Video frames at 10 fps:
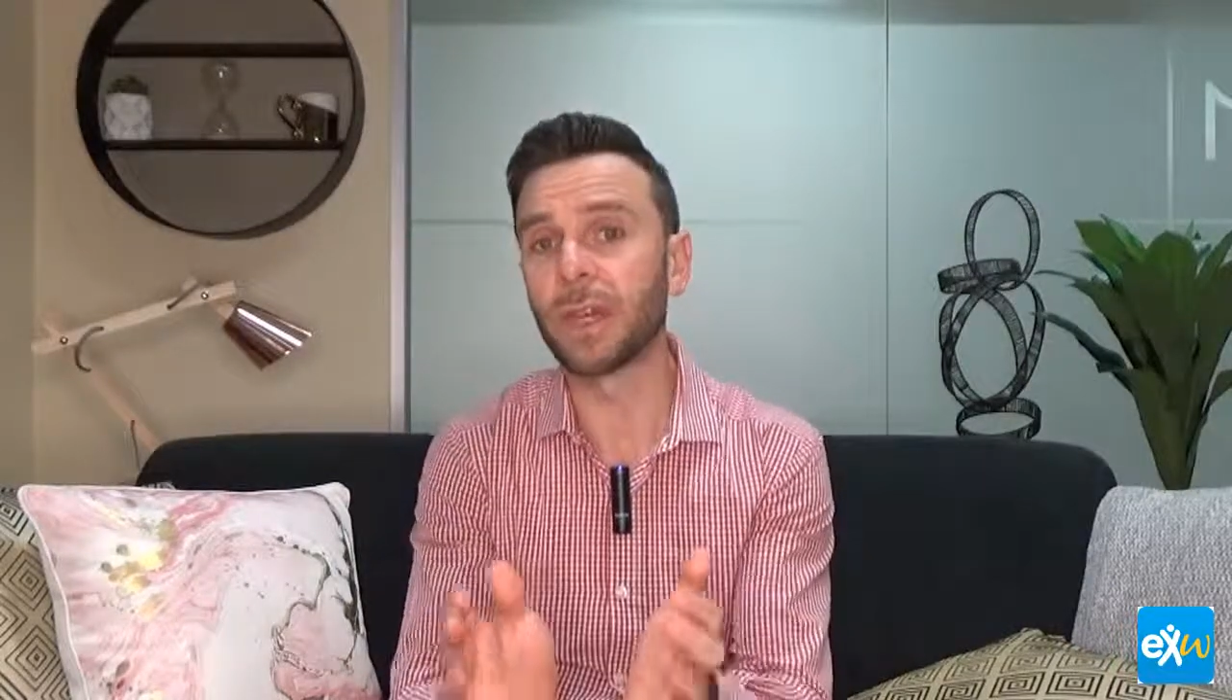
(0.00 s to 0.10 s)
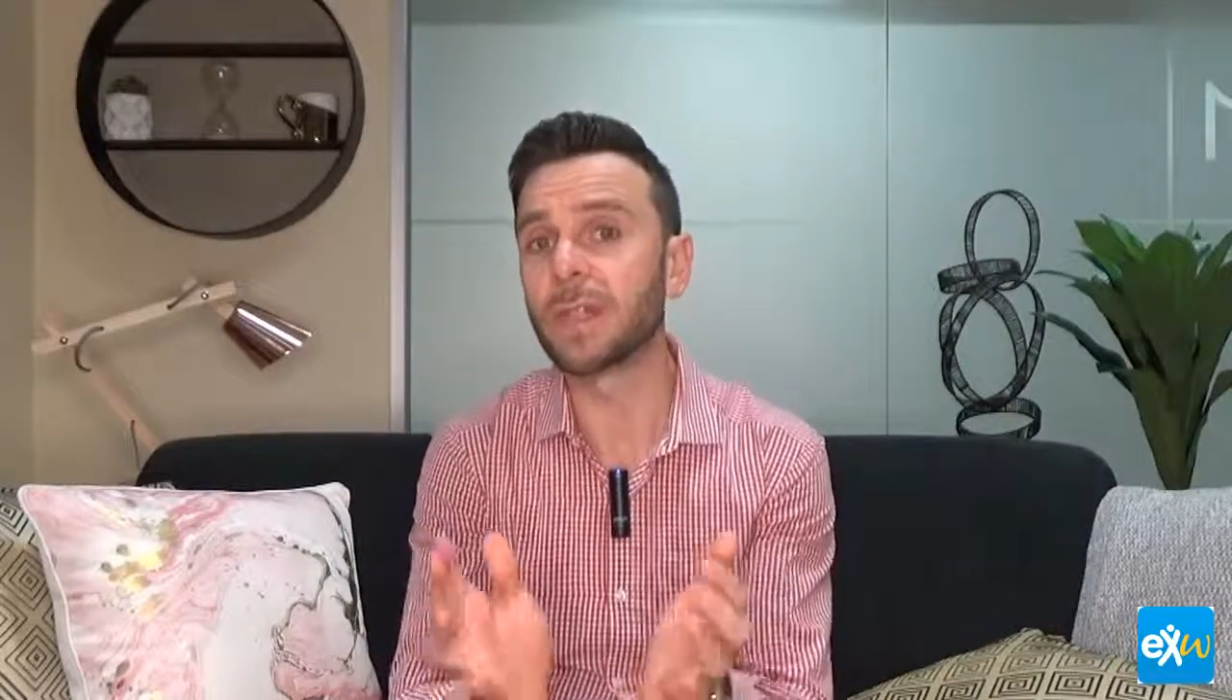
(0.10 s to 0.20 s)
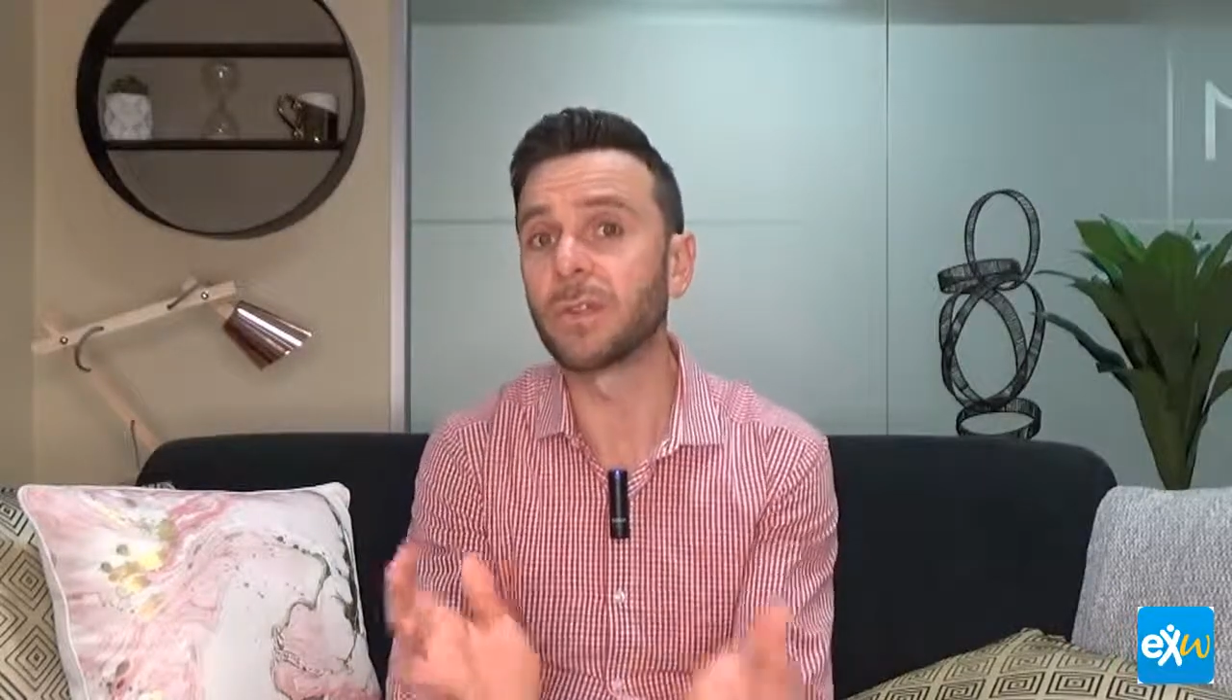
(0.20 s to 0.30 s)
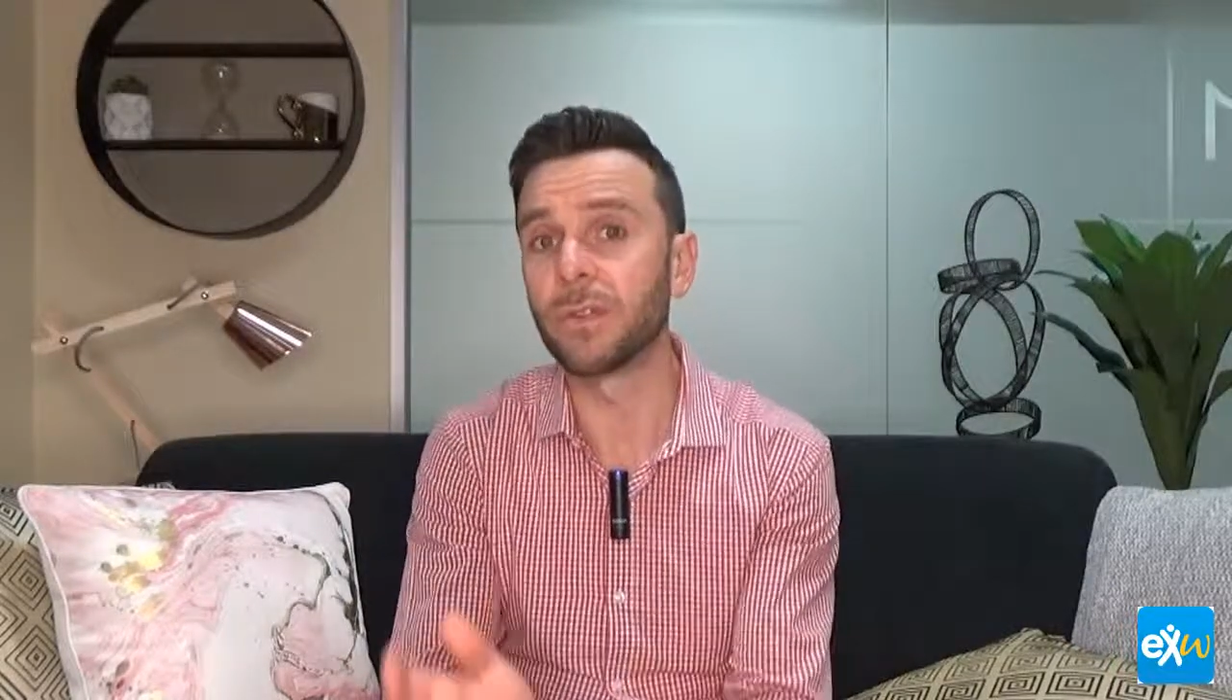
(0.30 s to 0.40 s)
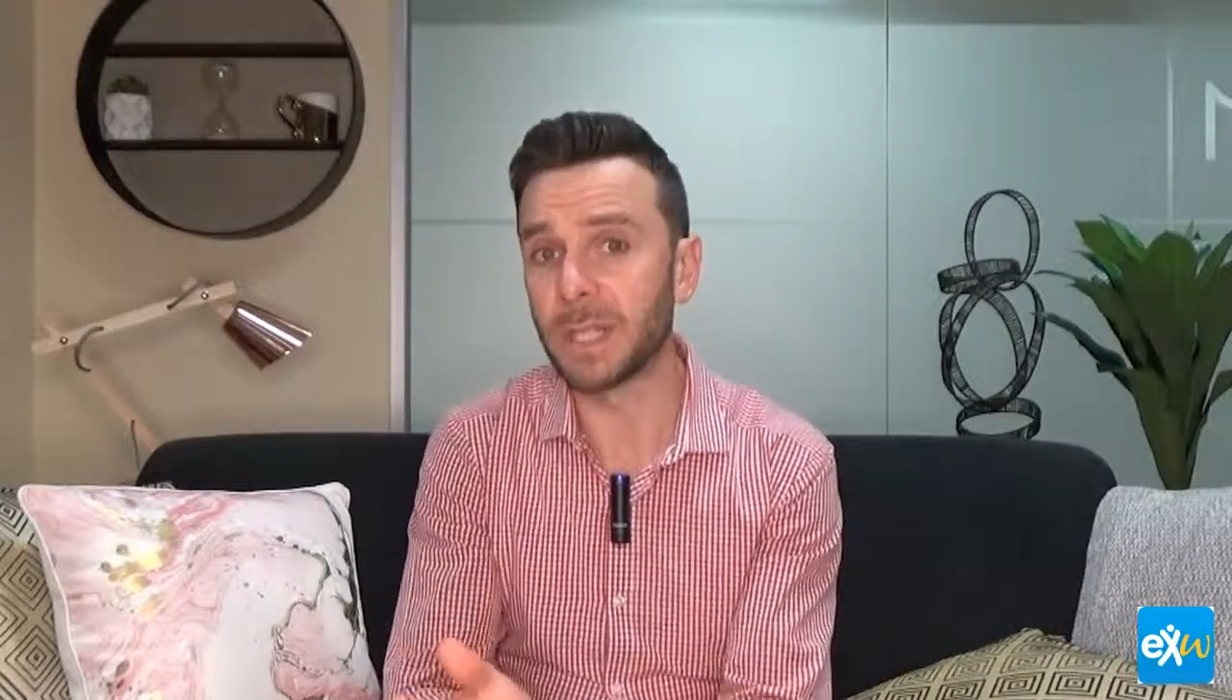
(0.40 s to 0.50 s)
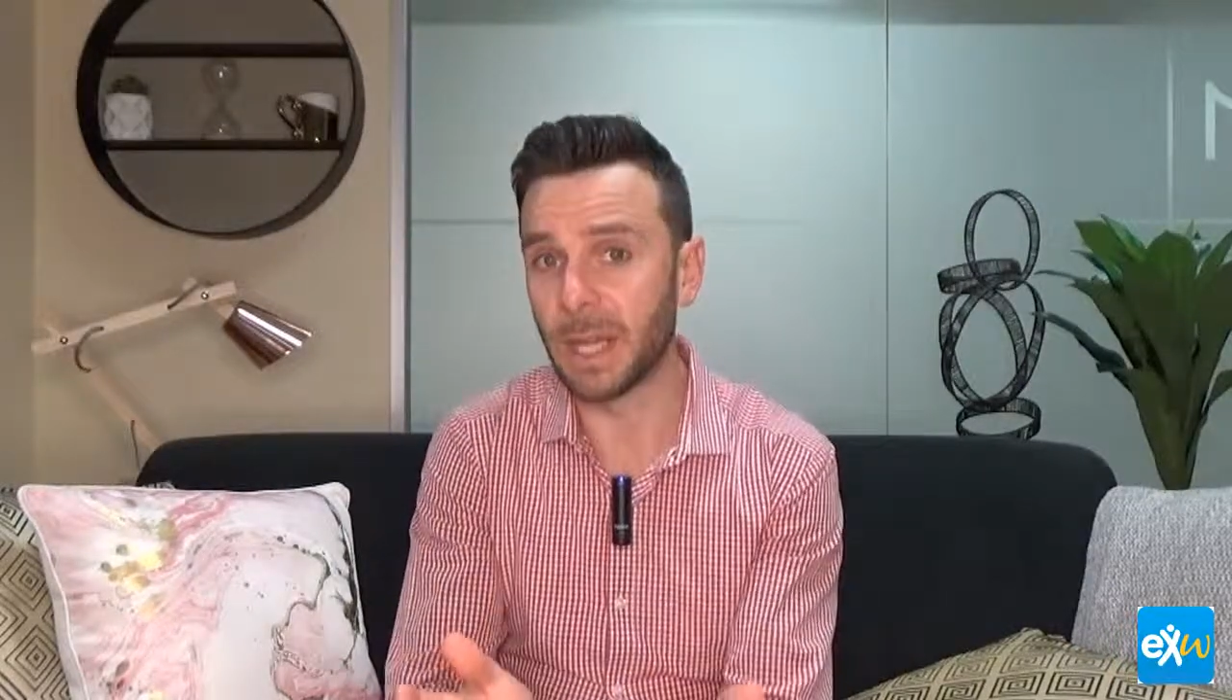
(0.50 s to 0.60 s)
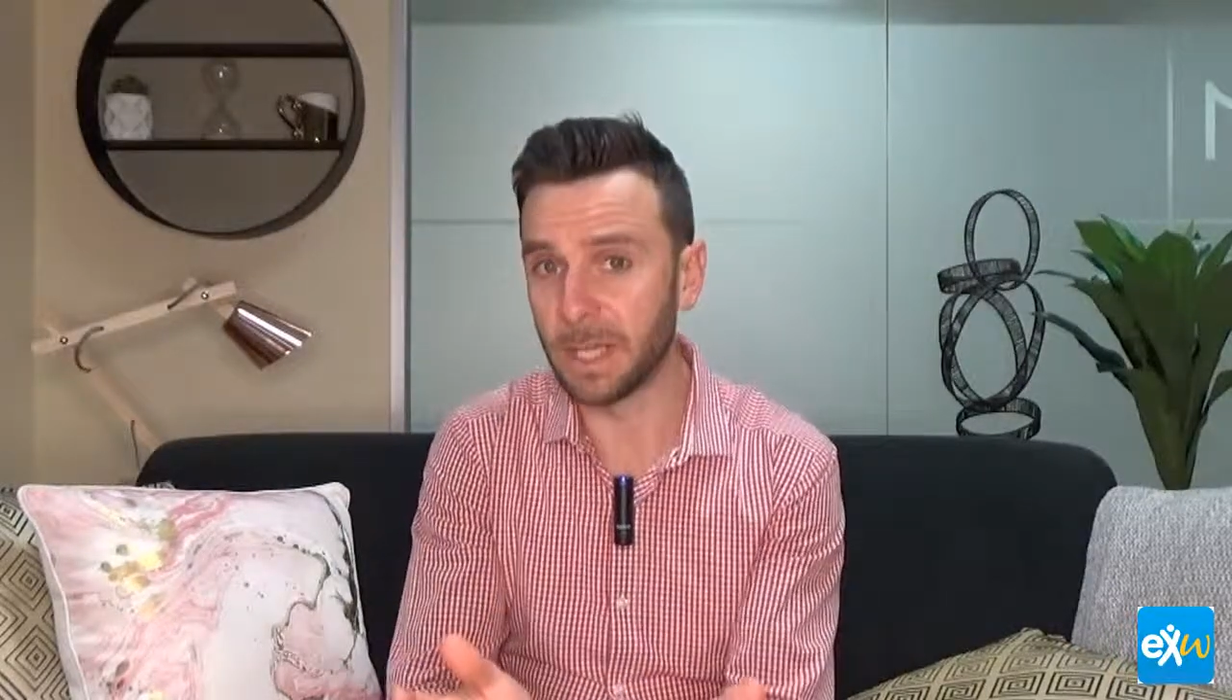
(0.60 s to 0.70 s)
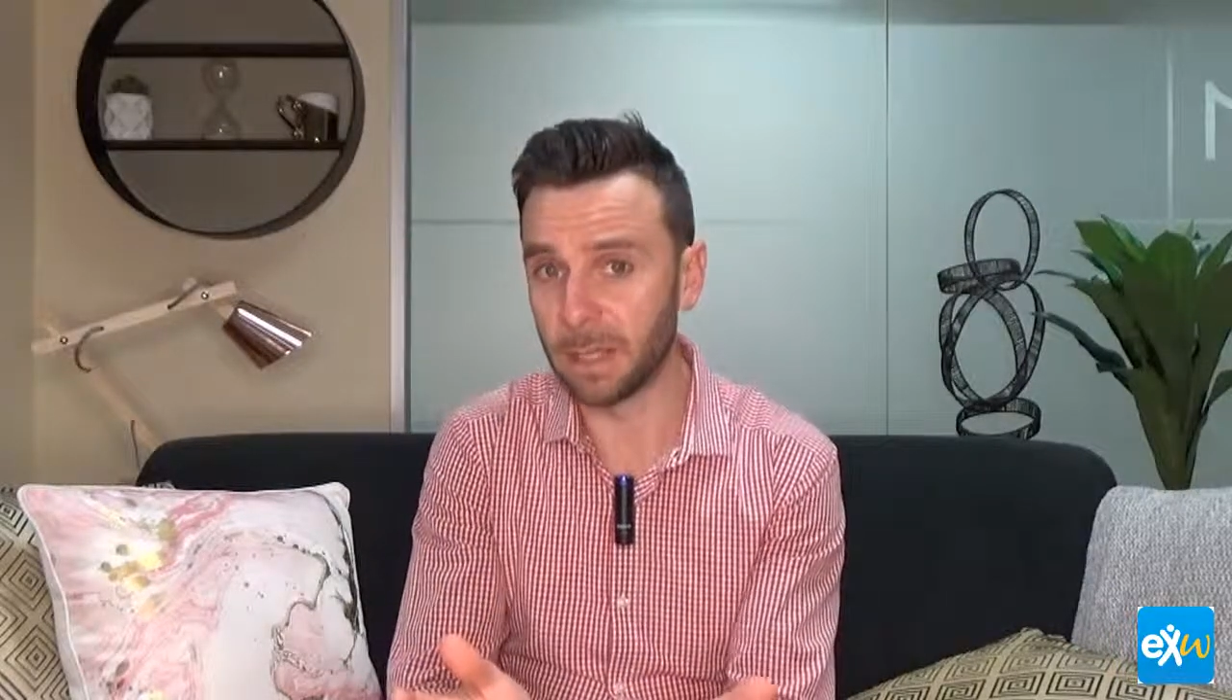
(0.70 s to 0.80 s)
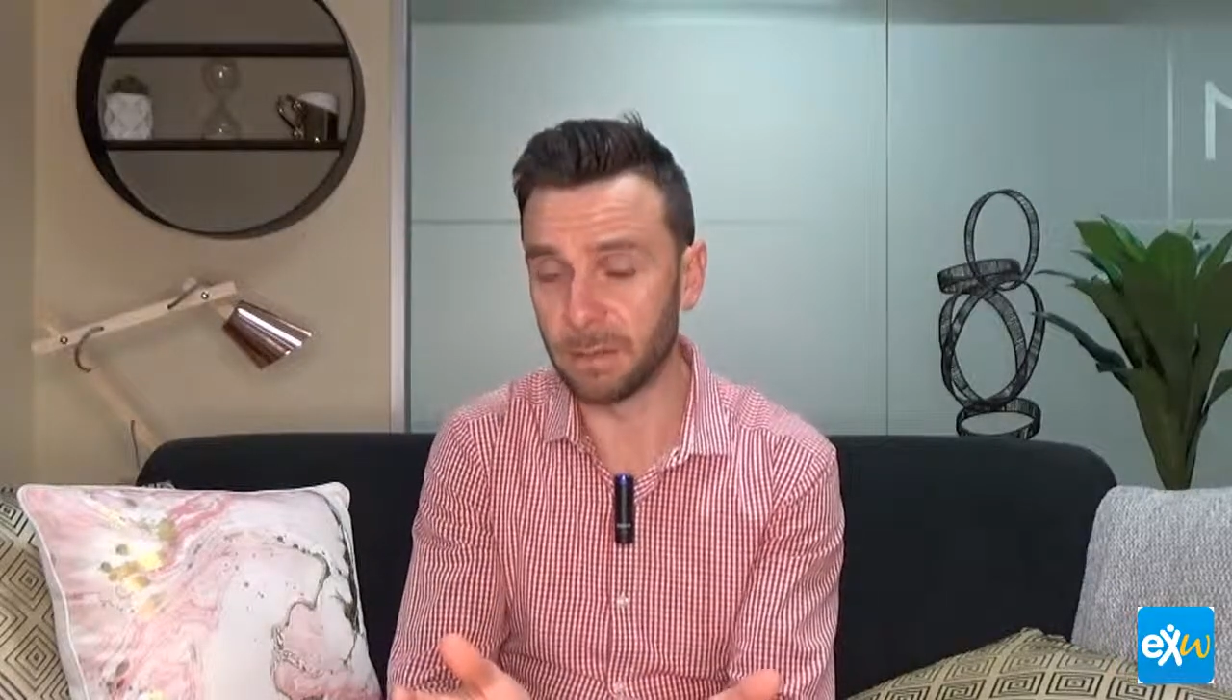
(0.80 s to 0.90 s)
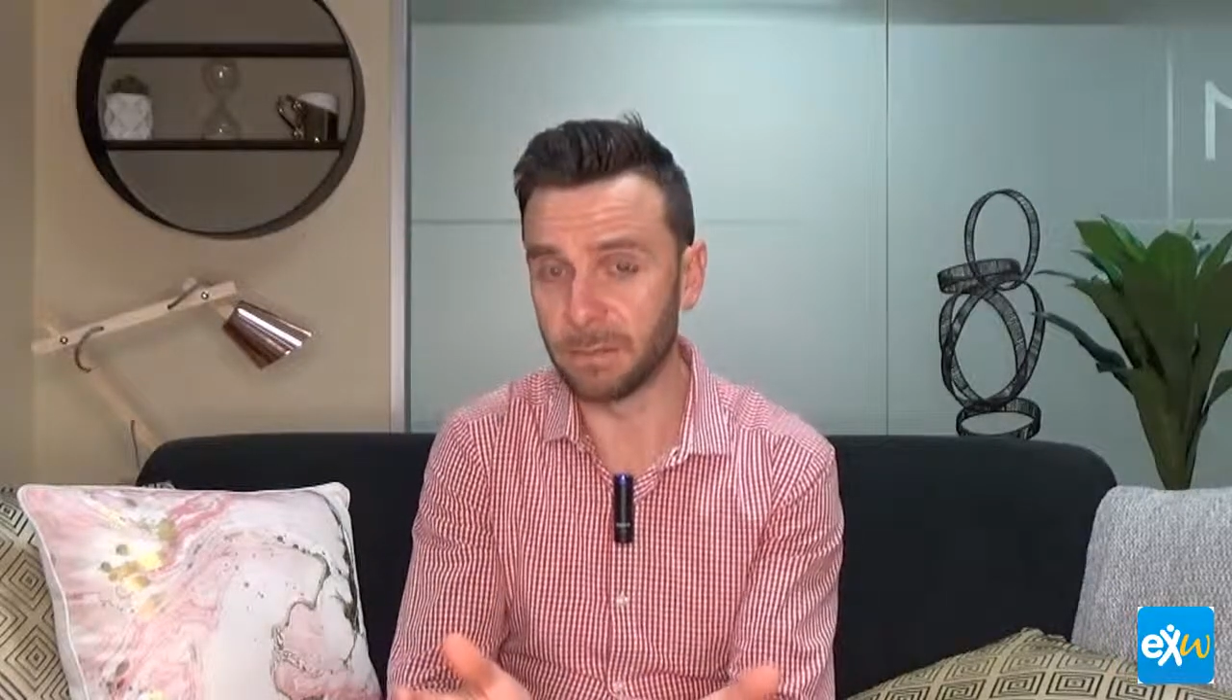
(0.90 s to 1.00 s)
they do
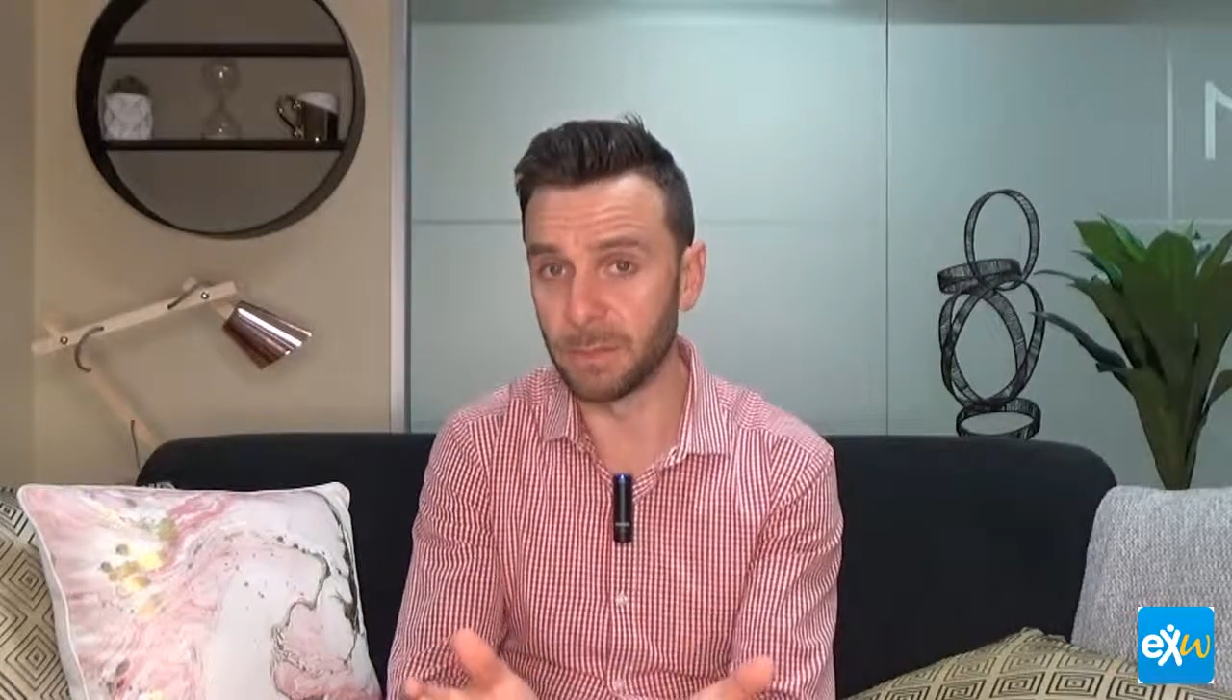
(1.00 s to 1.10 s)
take it,